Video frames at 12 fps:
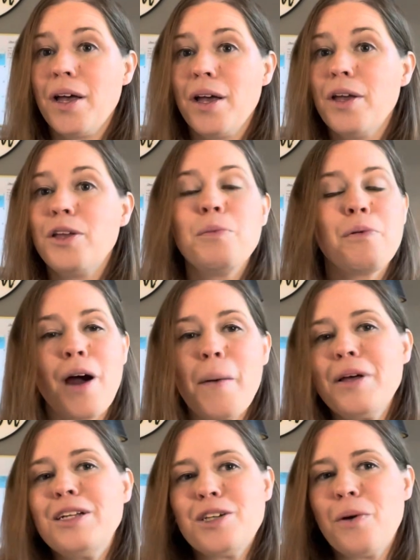You
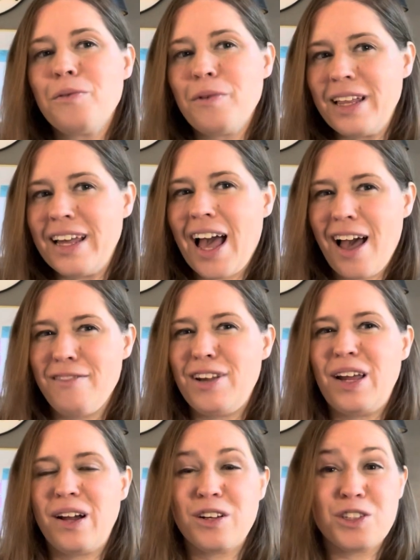probably don't really have
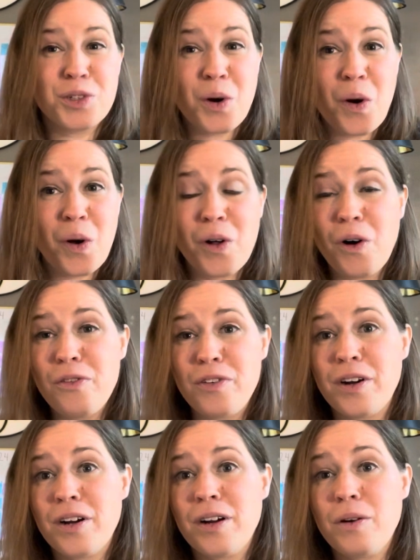any control
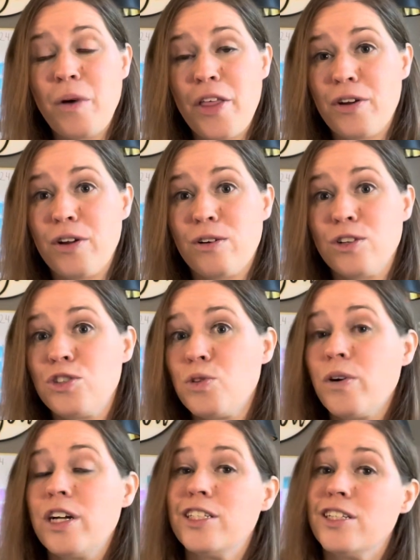over whether your
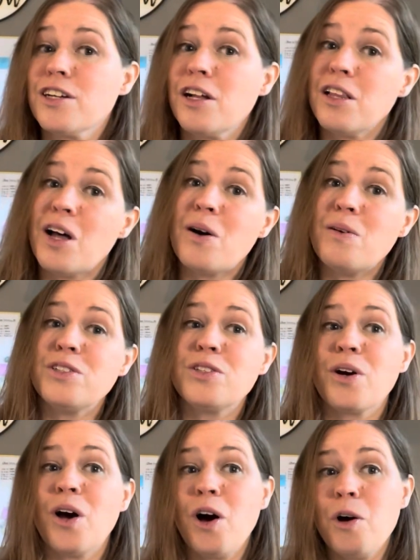storage is closed
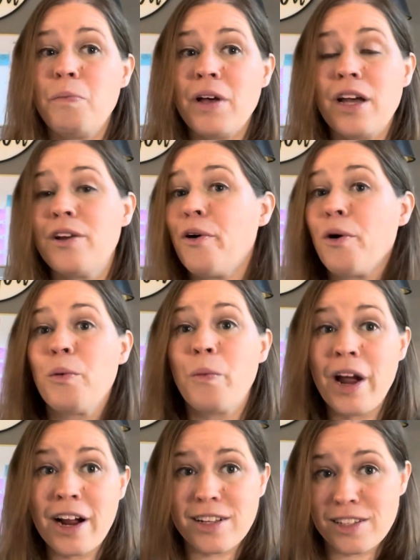or open or
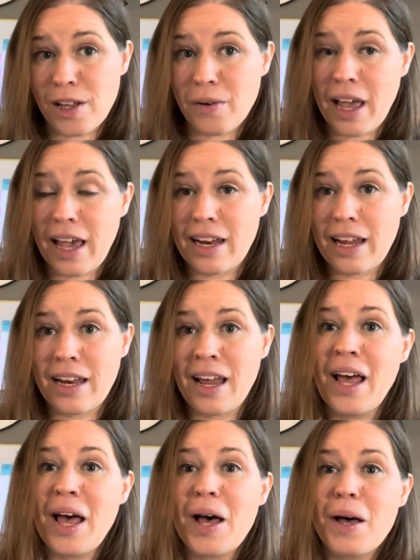where it's located,
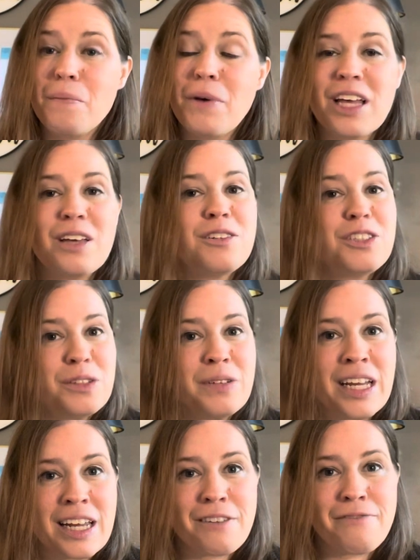but you do
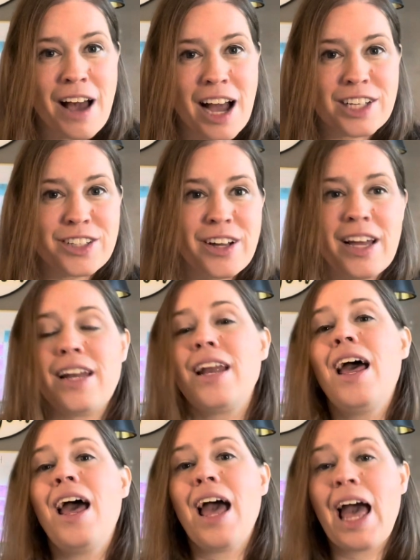need to factor in
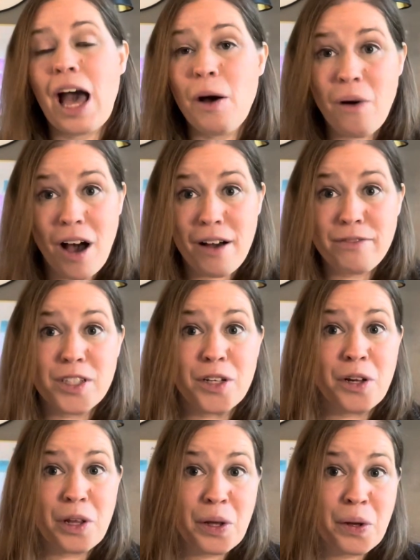how
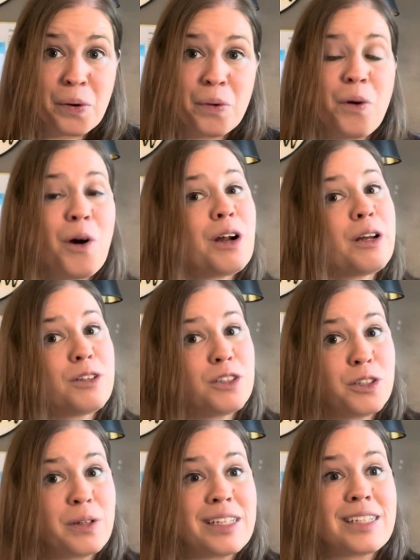often you or your
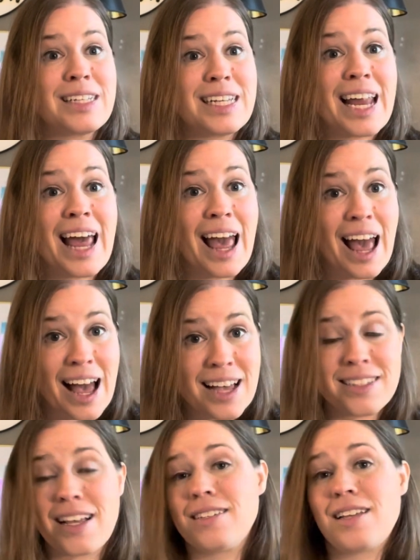students need to
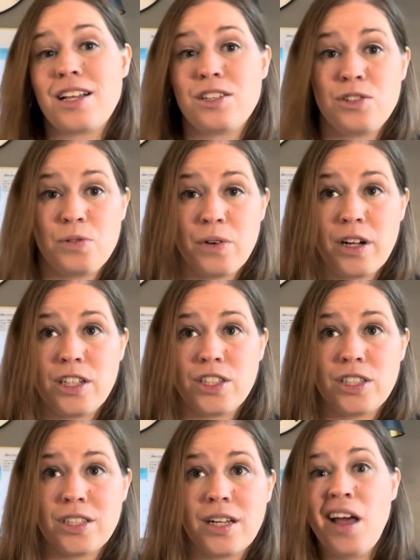access that
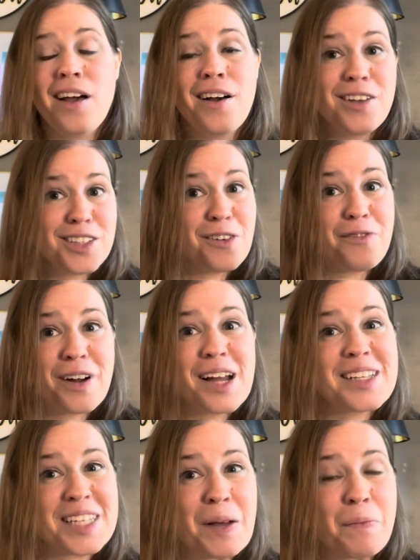storage. So for
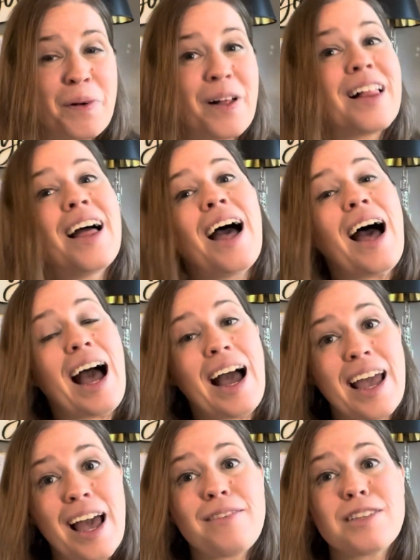example, I
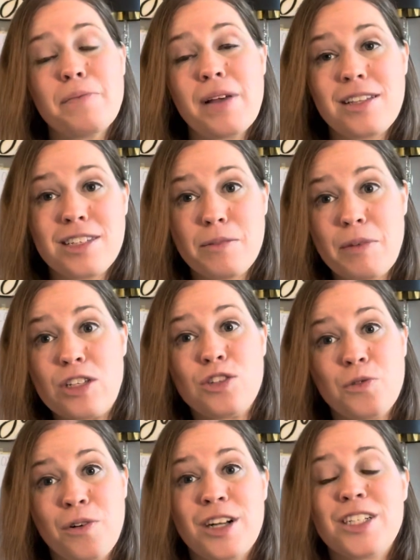have some instrument
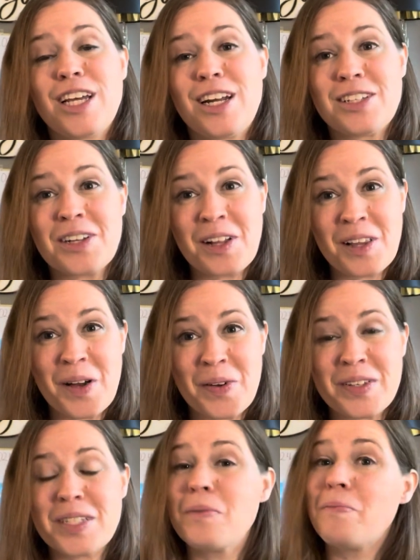storage that is
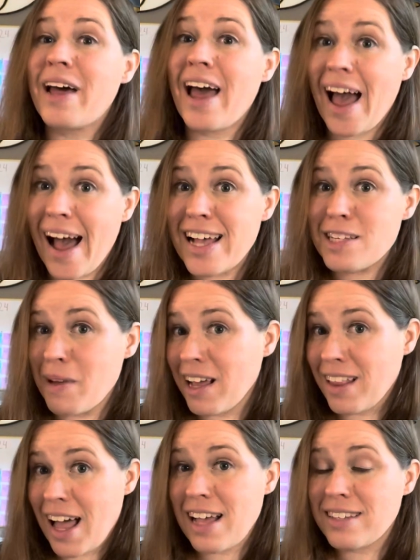closed, but as my
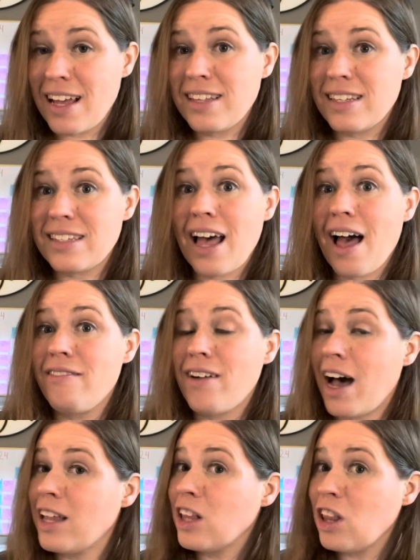class sizes have
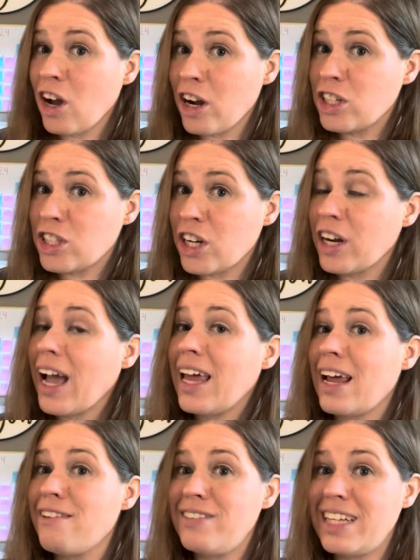gotten larger and
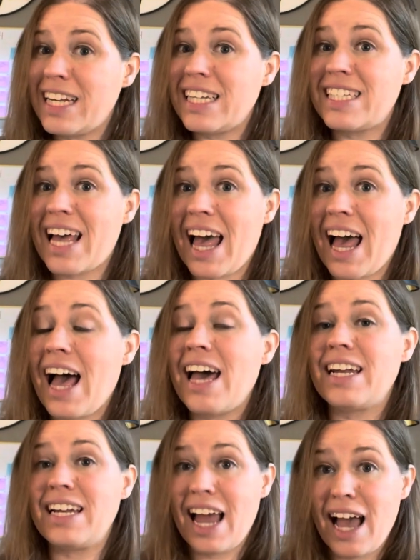I've needed to add
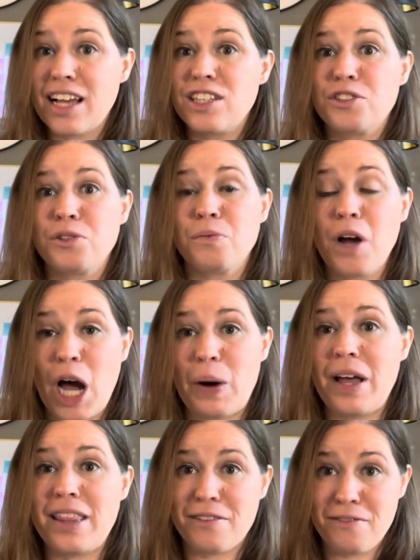an extra row
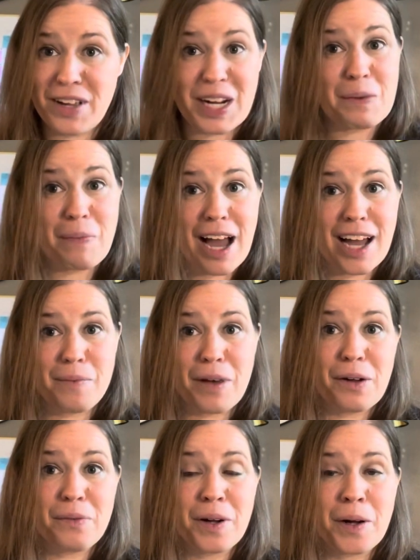in the very back of my
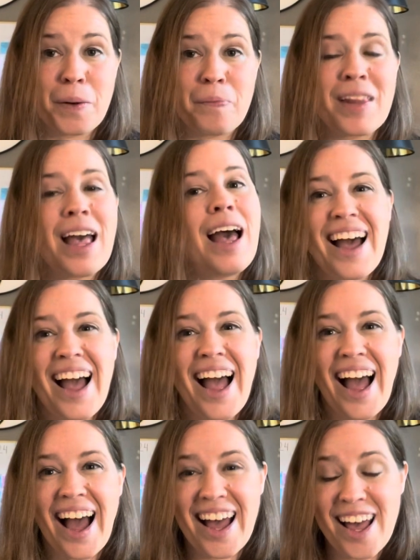room,
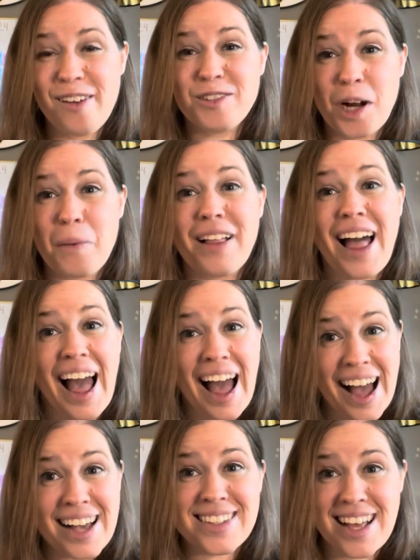I have trouble
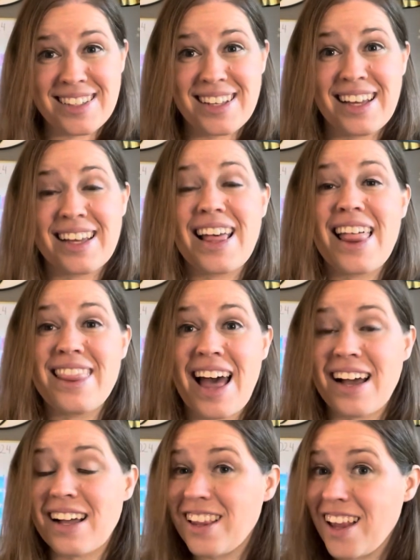accessing
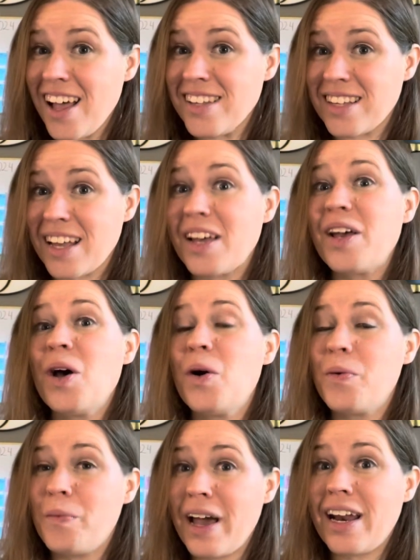that closet
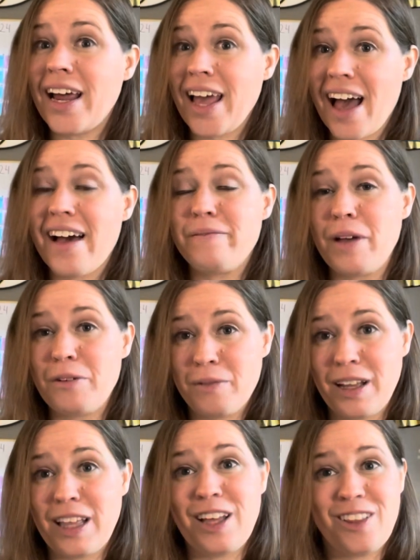when I have my
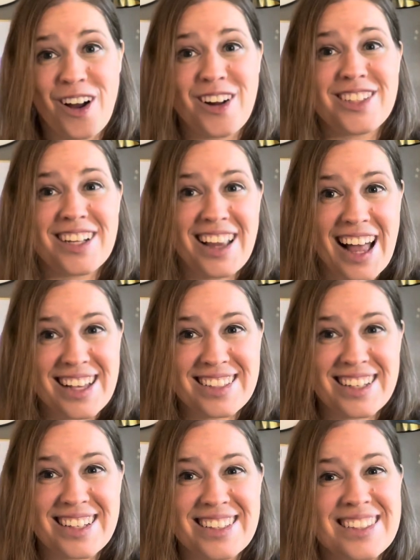really large
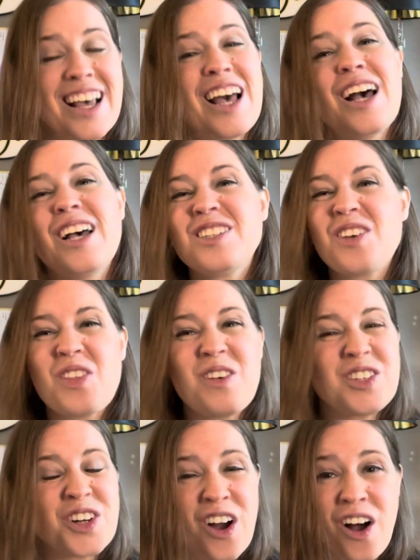classes. So
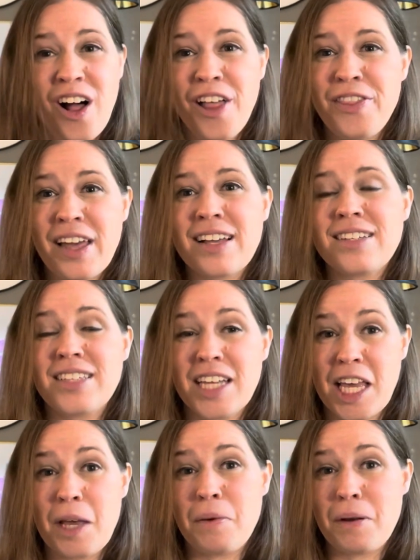those are all things to
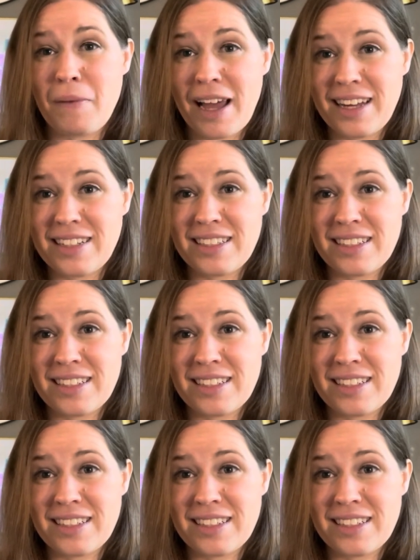keep in mind.